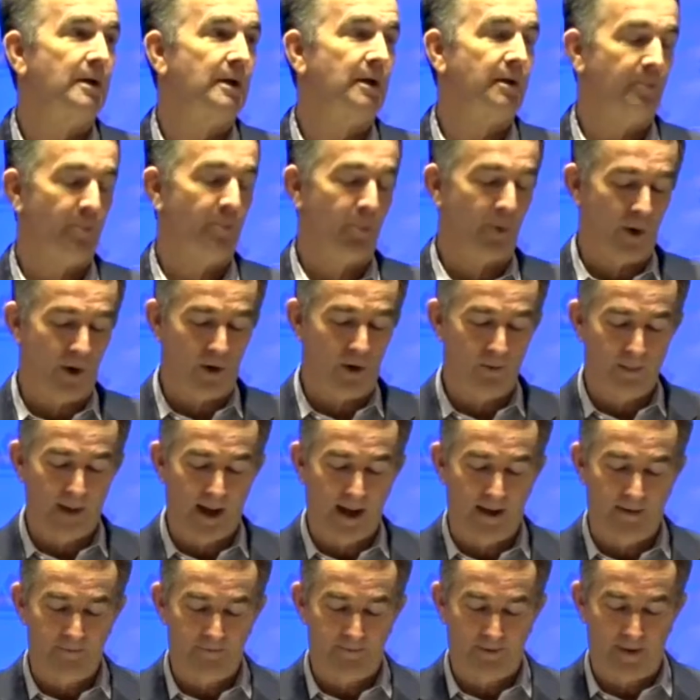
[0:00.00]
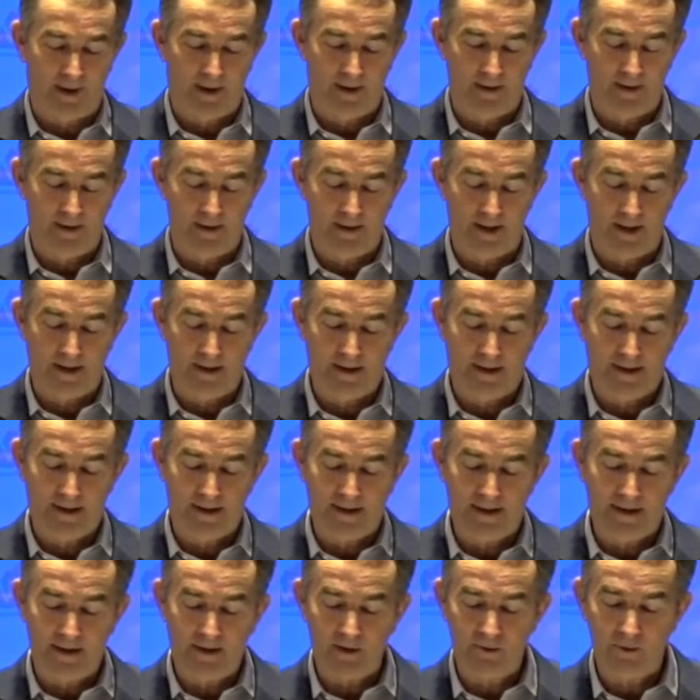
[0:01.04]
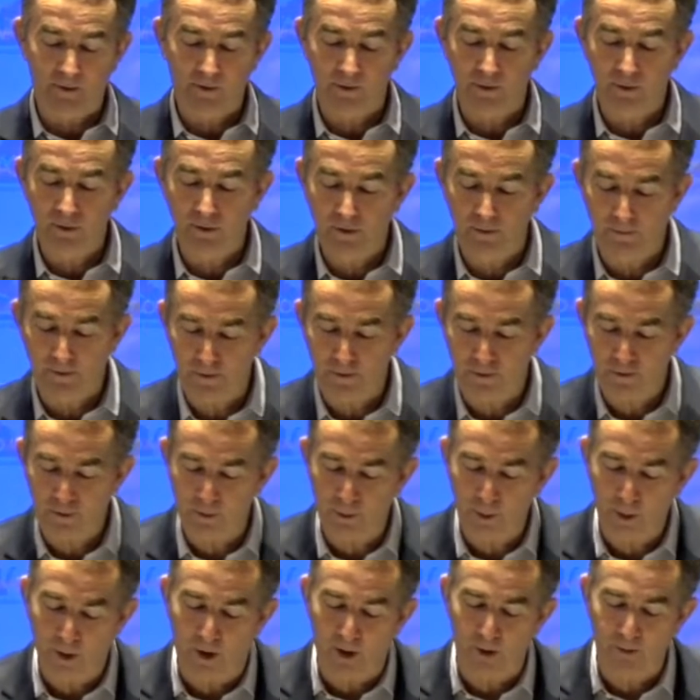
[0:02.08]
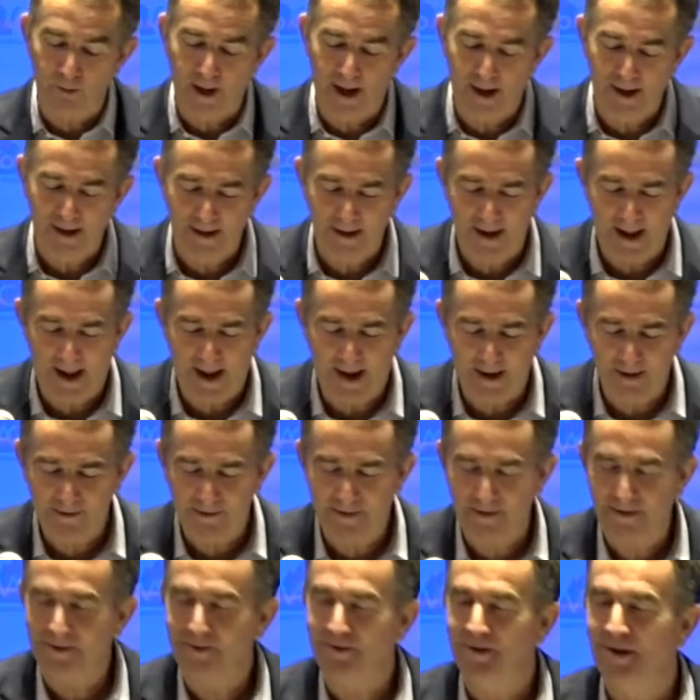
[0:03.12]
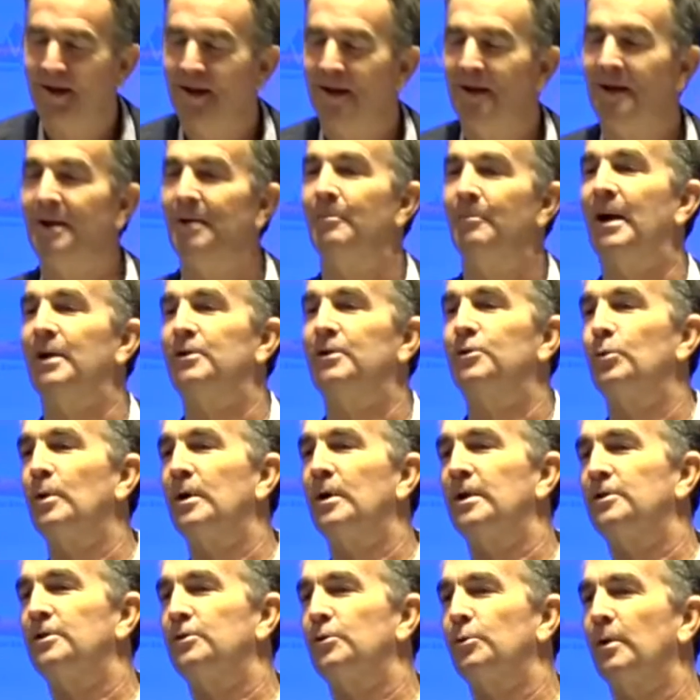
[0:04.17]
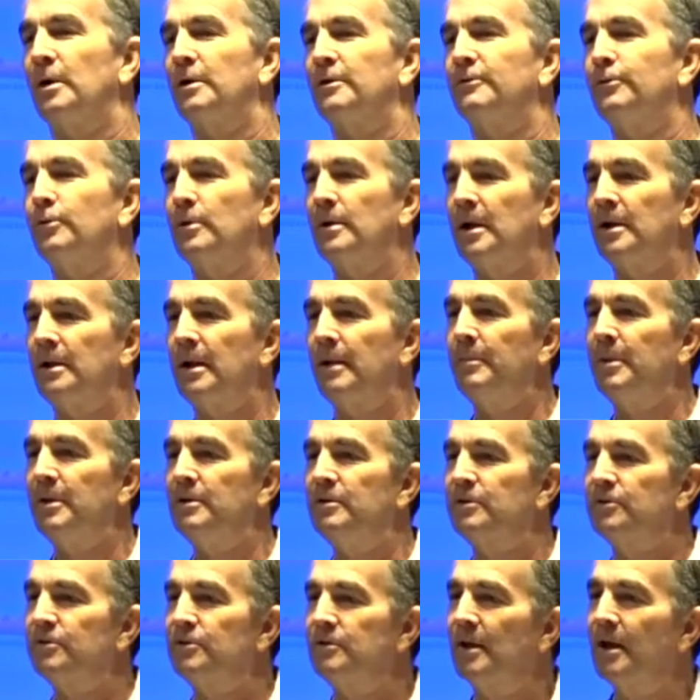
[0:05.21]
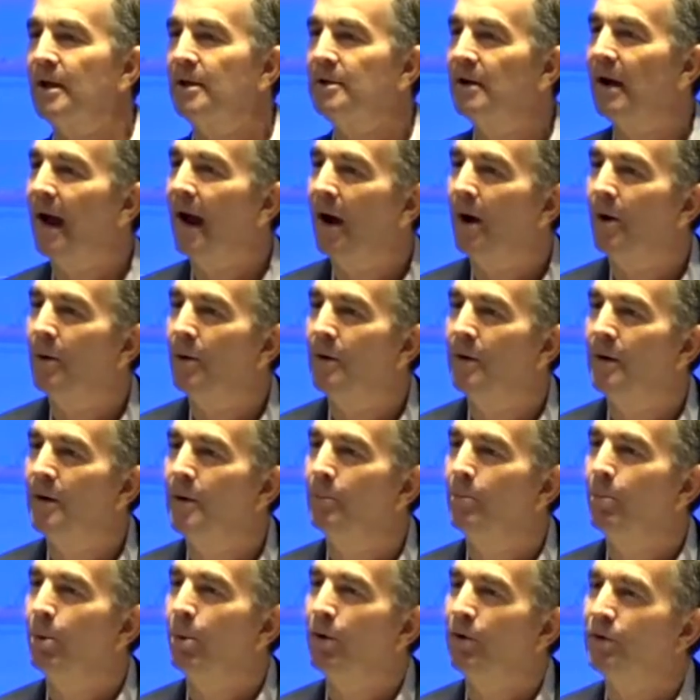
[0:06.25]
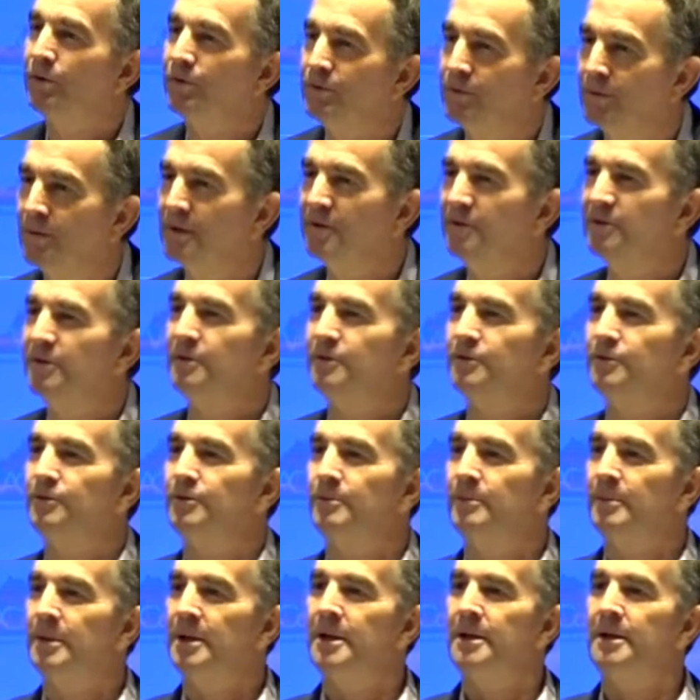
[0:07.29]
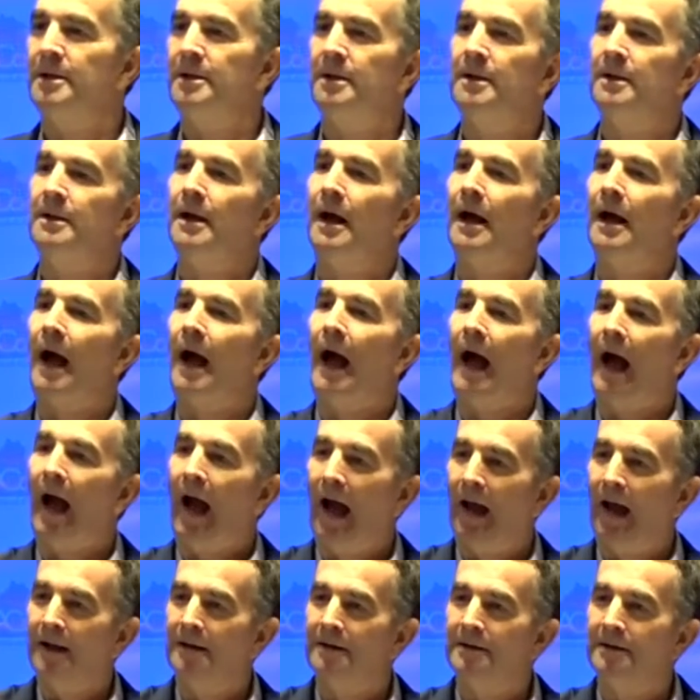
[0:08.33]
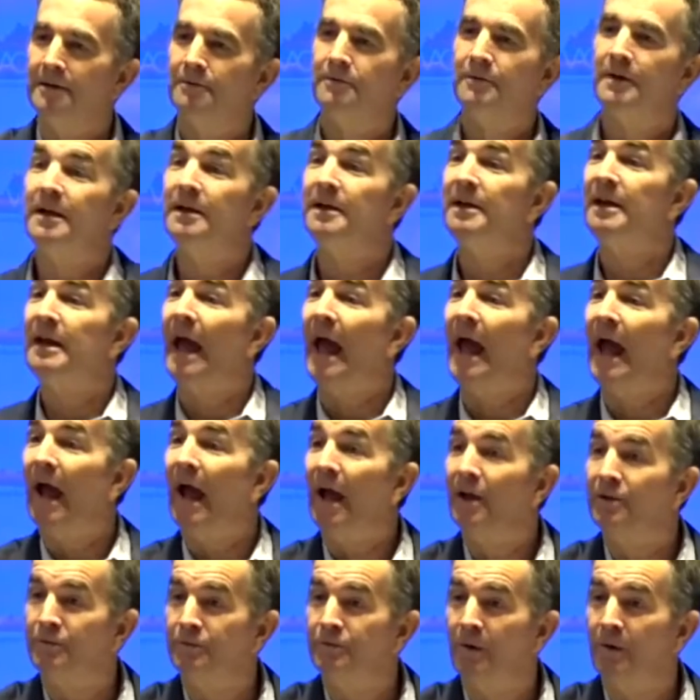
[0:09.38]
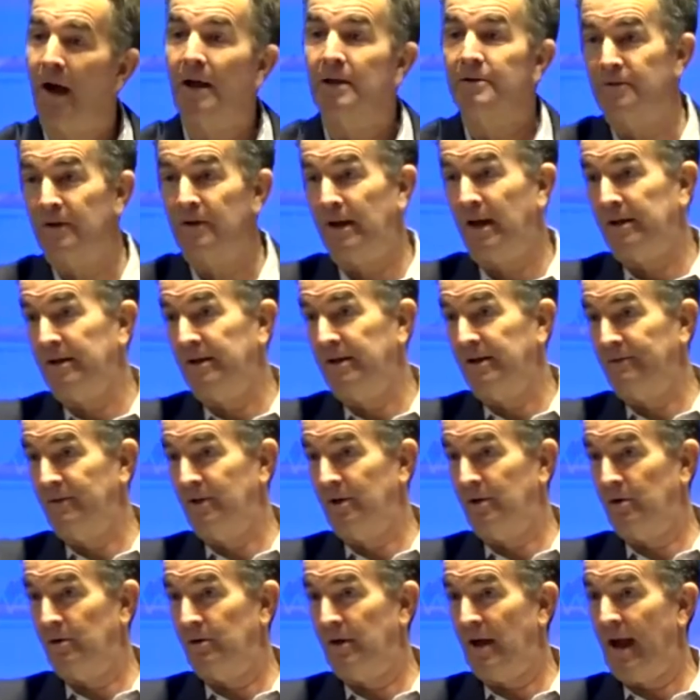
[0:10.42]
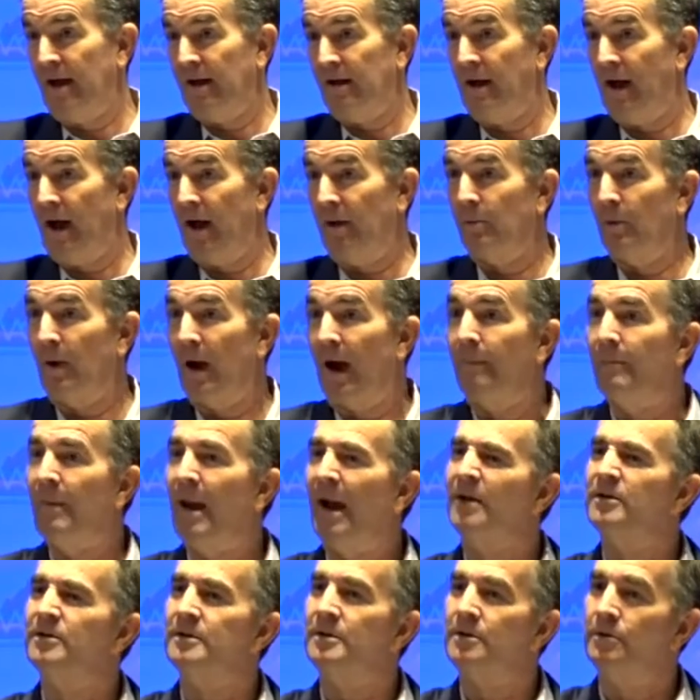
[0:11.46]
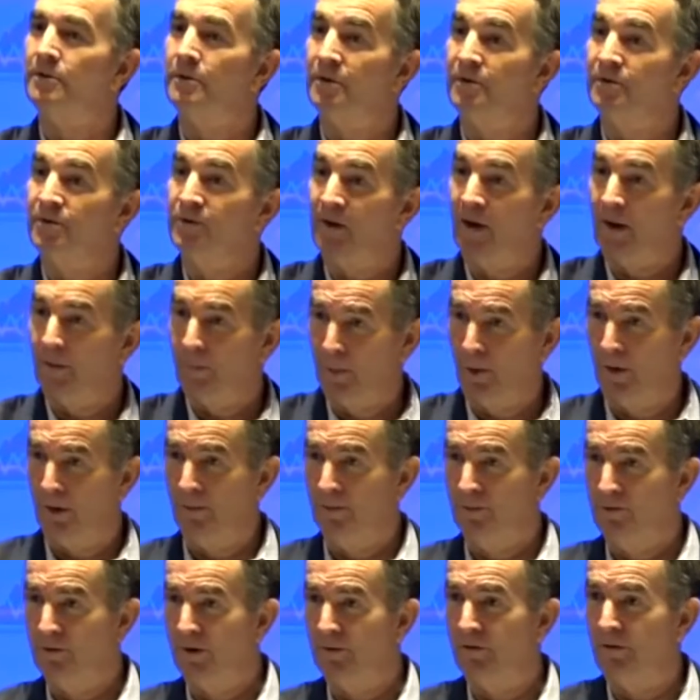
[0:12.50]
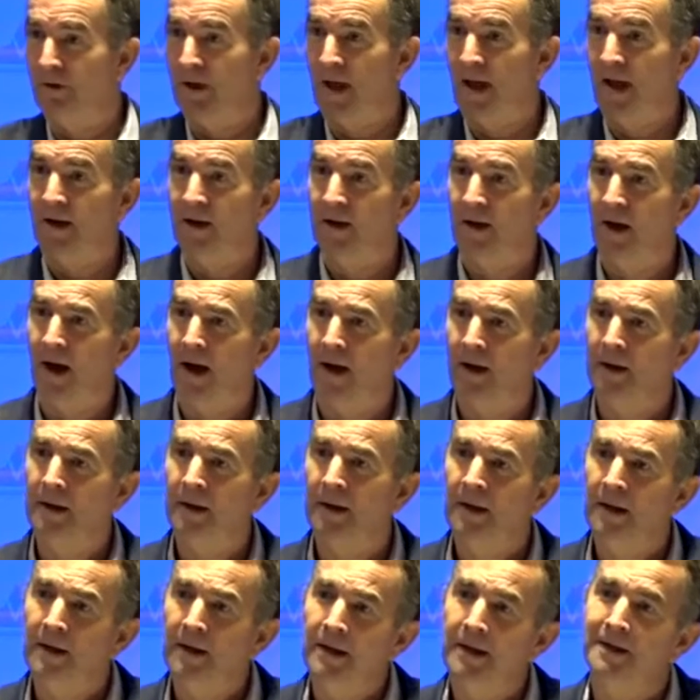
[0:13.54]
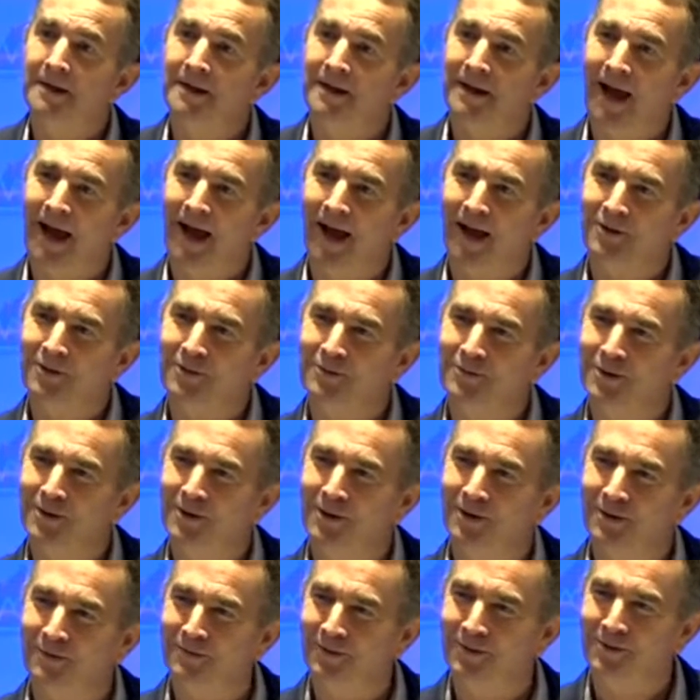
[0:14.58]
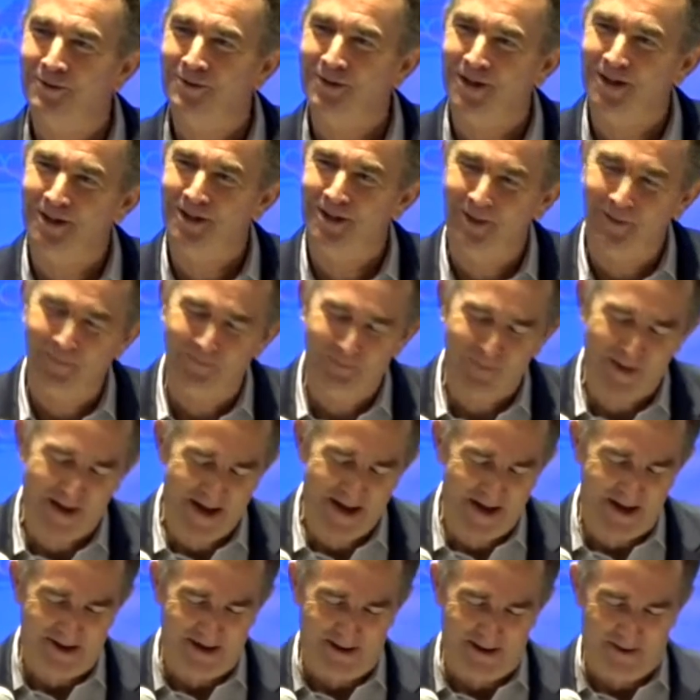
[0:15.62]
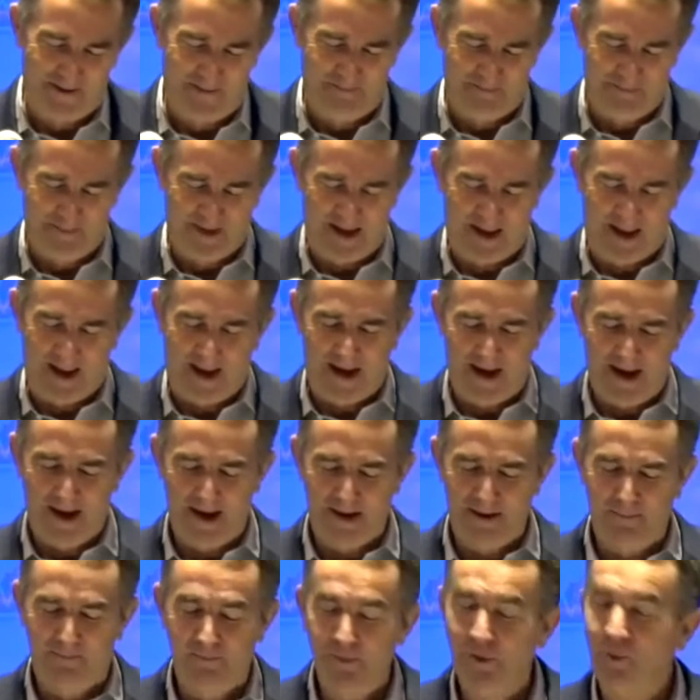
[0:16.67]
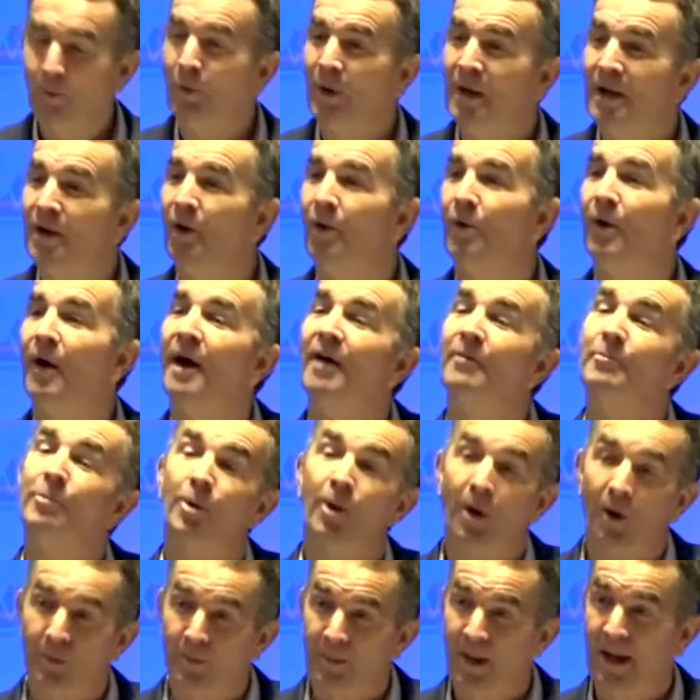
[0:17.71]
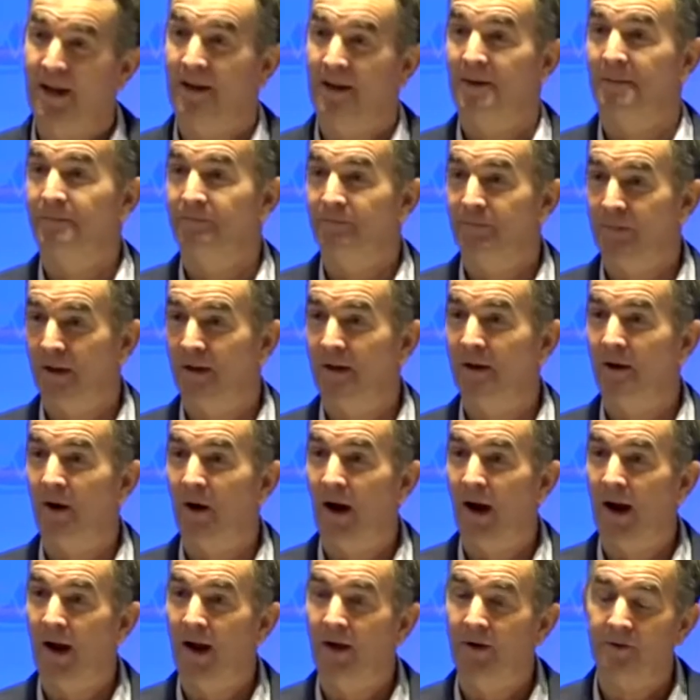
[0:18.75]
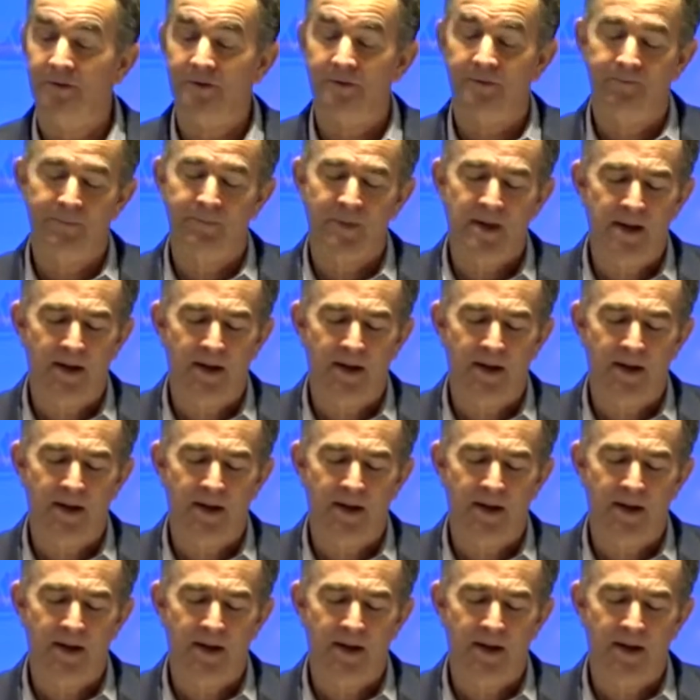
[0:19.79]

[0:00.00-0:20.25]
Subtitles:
in broadband funding and getting us to universal broadband access by 2024. Now, let me just tell you how personal this is for me. I live in Cashville. I said I lived in Onancock. Well, I'm actually on the suburbs of Onancock in Cashville, Virginia. And we don't have broadband at our house.